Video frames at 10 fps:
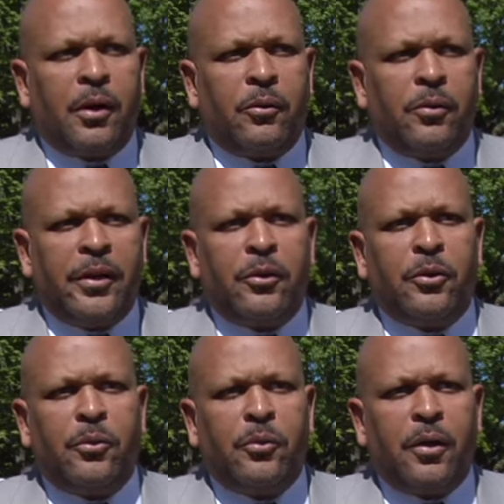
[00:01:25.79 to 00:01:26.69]

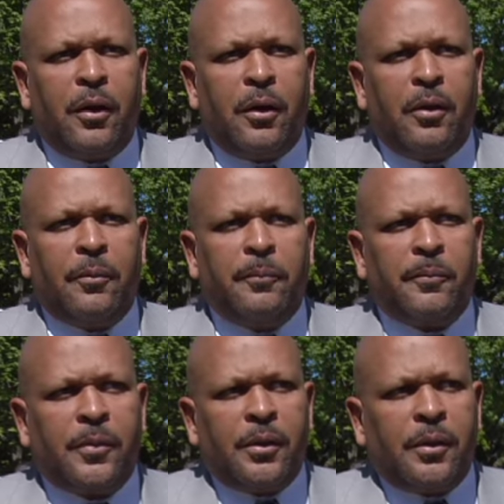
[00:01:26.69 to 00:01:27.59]
legal
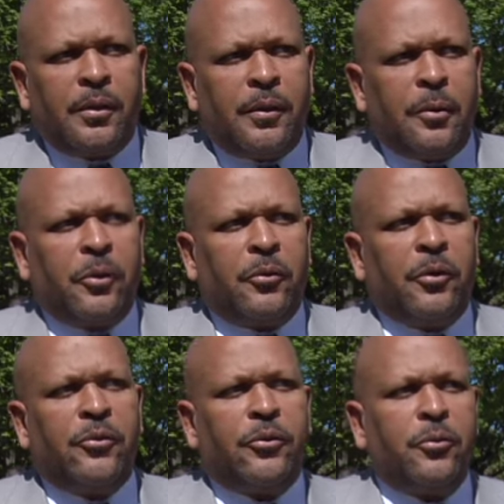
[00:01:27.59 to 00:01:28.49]

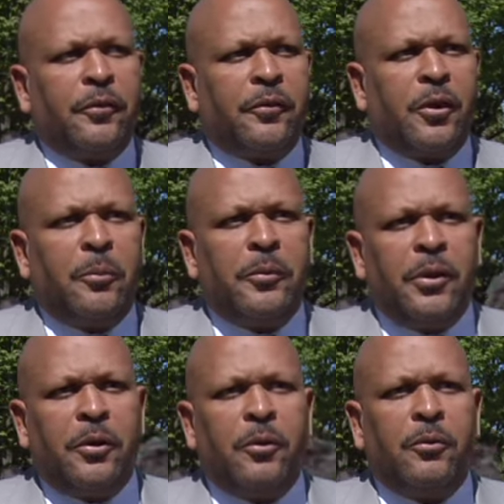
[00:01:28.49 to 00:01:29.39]
immigrants who have come
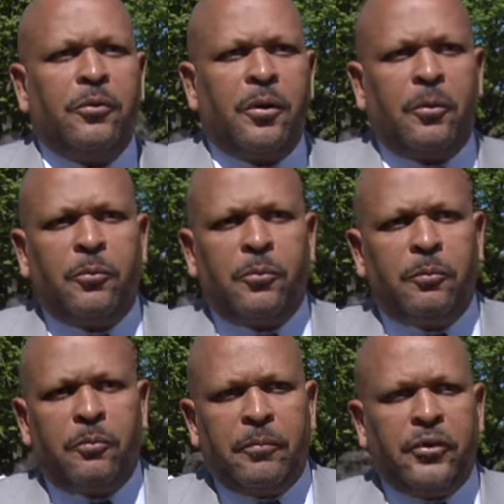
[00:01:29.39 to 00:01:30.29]
here,
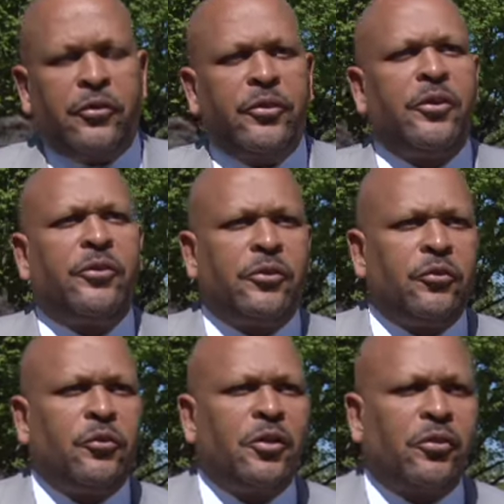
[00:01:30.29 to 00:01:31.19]
been
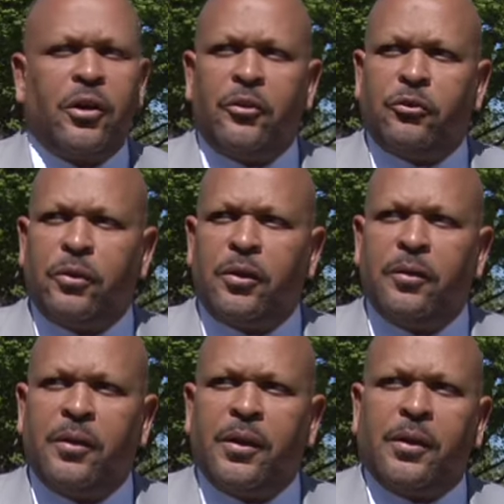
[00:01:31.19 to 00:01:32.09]
citizens of this country,
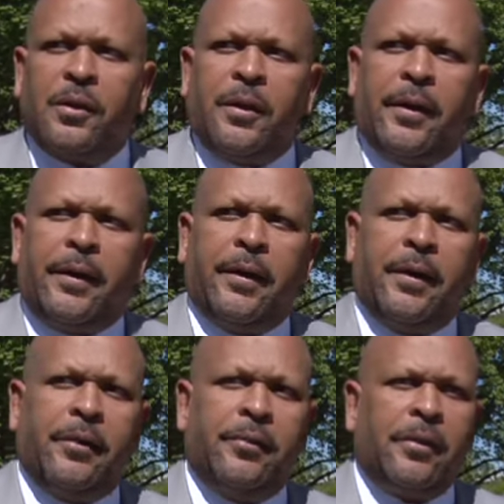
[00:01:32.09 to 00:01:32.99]

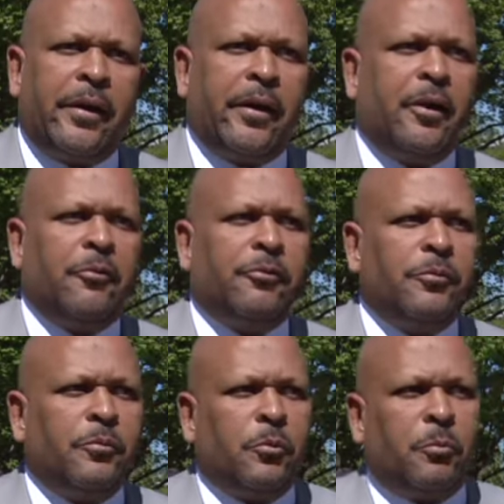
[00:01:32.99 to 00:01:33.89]
and have
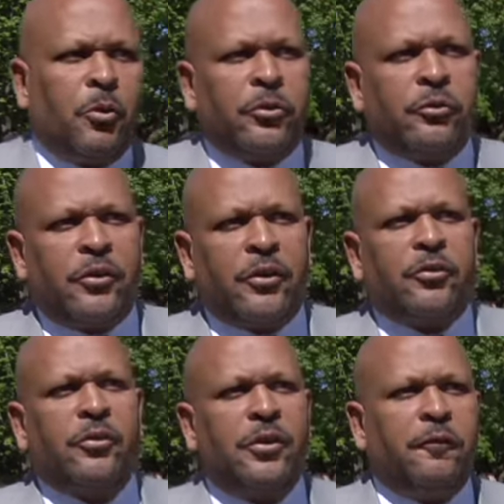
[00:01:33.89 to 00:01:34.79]
more
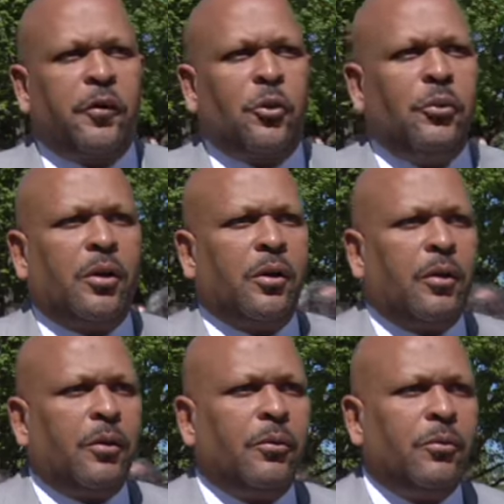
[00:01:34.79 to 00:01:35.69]
traditionally vote
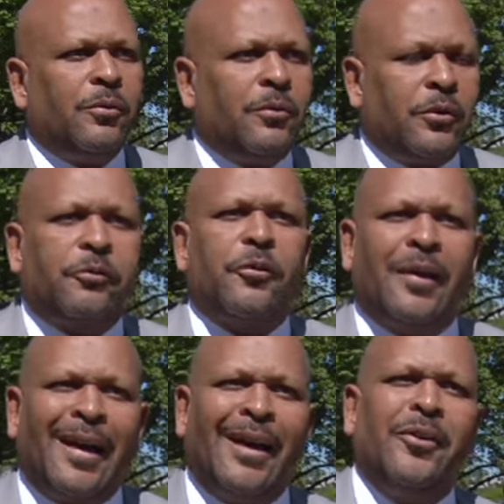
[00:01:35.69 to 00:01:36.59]
along different
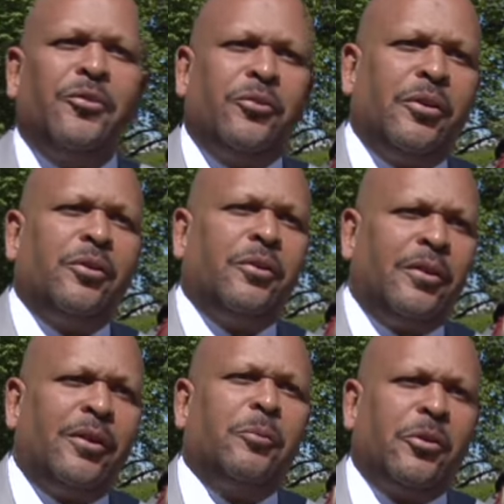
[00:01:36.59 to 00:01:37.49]
lines
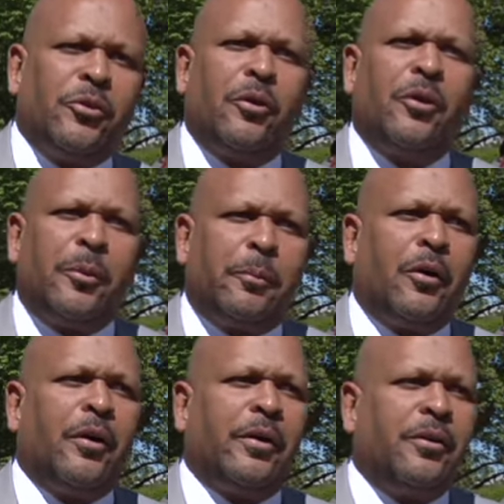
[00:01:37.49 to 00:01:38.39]
than the majority
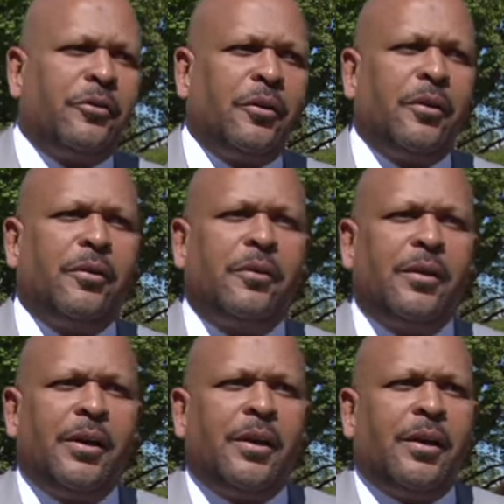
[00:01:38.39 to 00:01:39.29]
party is in.
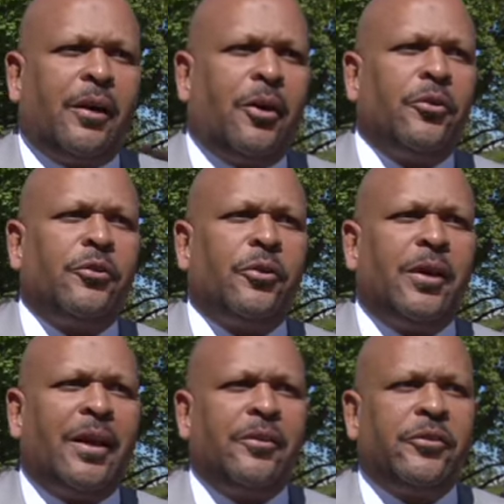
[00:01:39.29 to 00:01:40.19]
And also
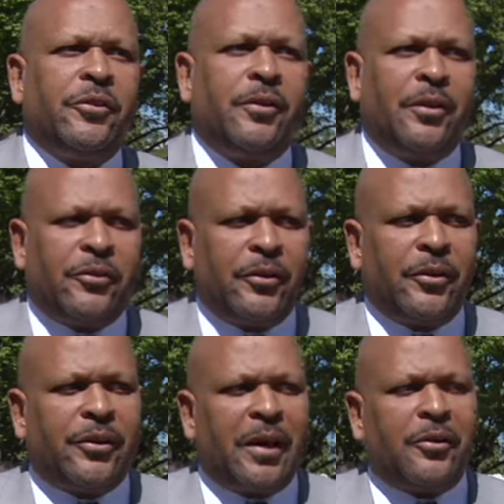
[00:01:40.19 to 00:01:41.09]
that it's an
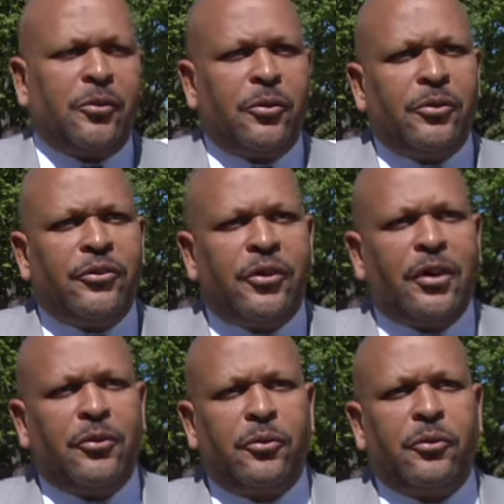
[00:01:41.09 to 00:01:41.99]
attack on
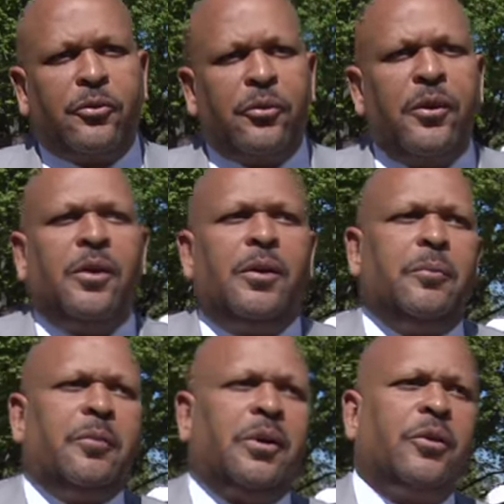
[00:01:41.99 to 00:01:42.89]
seniors,
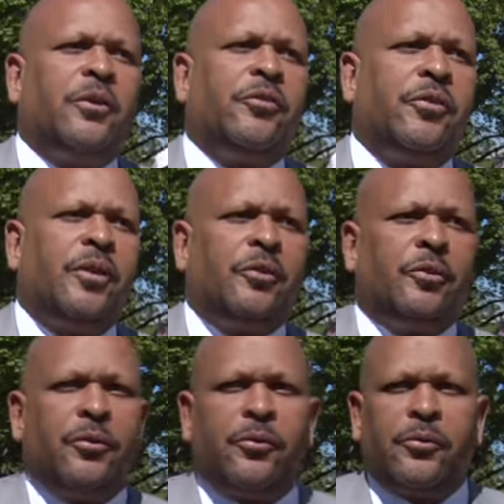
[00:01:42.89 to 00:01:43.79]
because
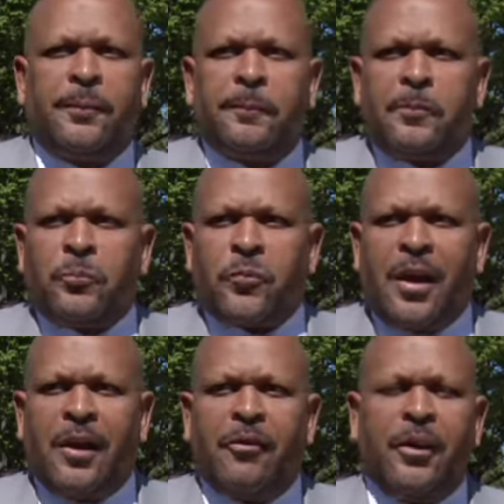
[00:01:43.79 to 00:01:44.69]
seniors
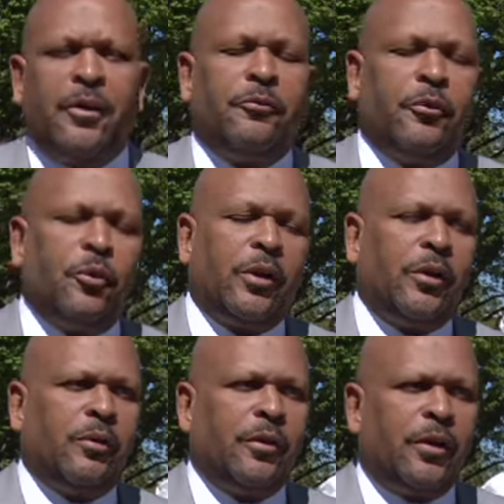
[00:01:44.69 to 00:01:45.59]
have other
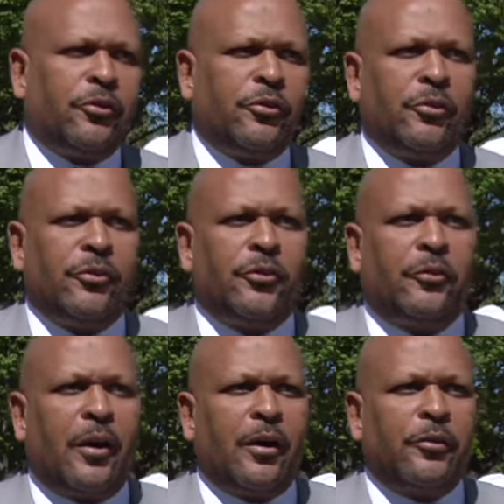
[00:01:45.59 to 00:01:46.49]
voting issues as
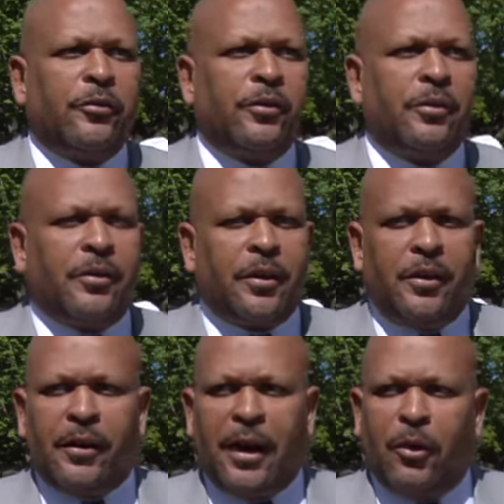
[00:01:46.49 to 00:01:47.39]
far as
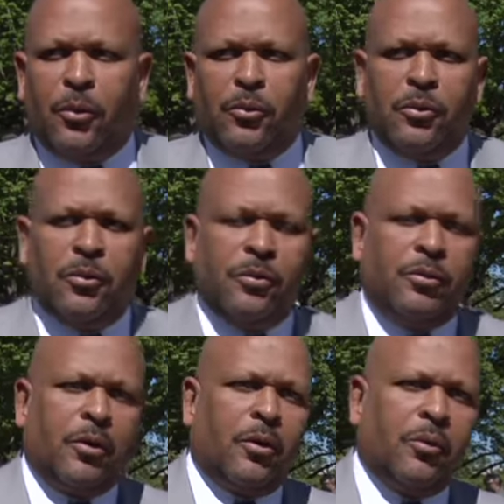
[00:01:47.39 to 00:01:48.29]
getting out
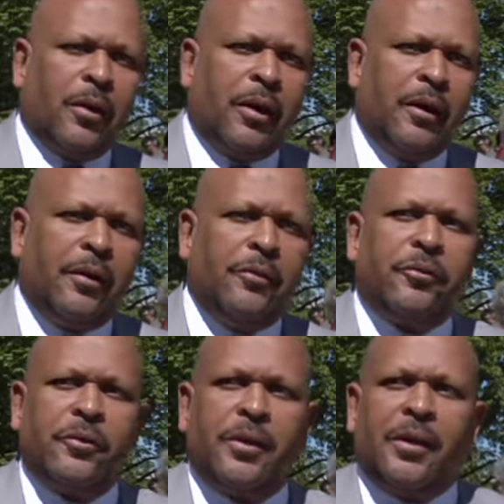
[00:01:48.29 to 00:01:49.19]
long
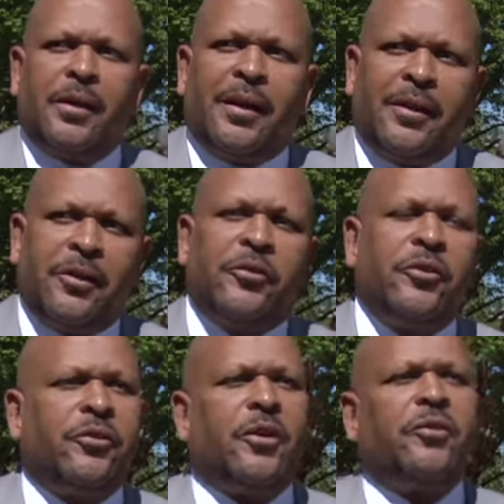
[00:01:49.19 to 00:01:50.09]
lines. And this
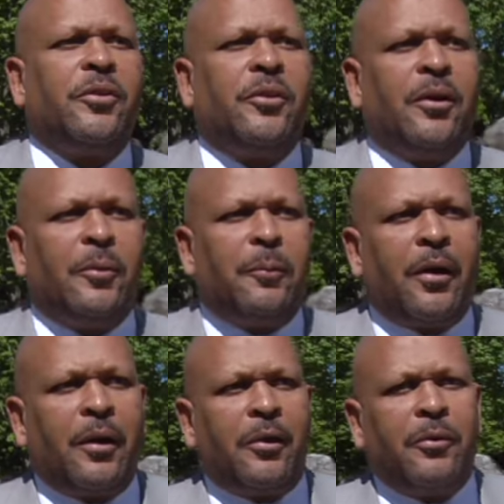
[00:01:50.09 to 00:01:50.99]
is just another
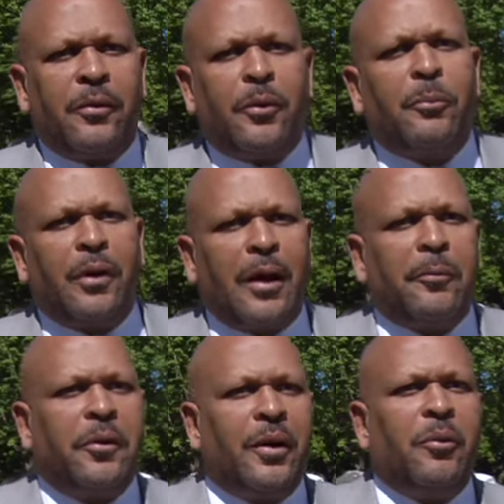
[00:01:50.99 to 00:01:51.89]

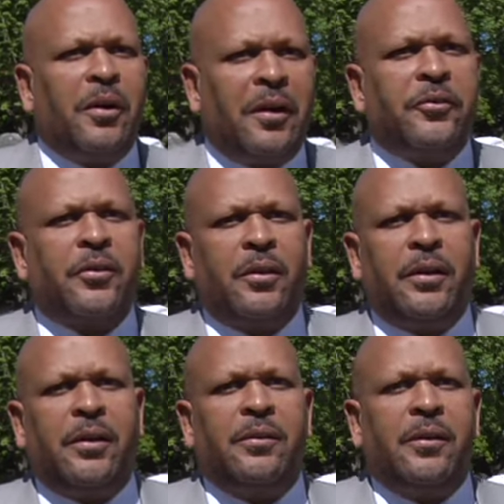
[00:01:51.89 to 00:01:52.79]
problem that will
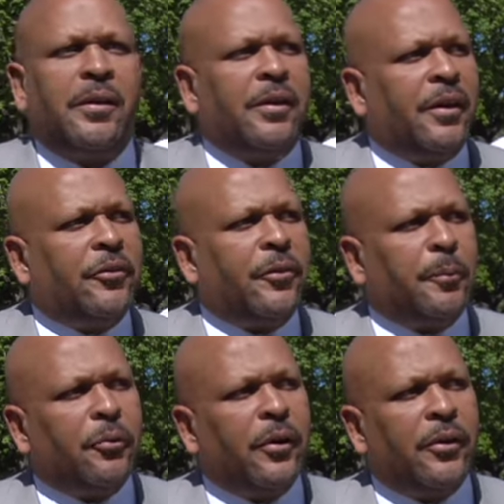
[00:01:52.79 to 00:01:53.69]
escalate and
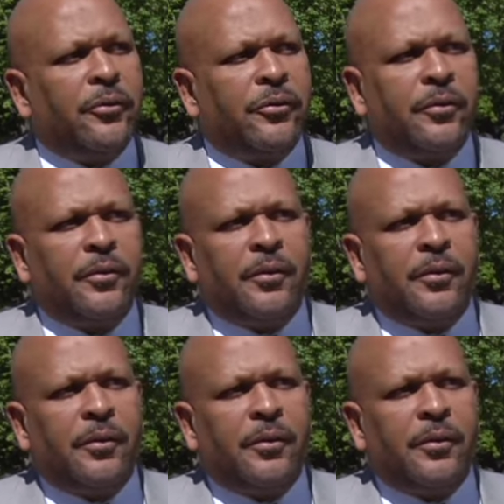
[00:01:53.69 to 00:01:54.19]
suppress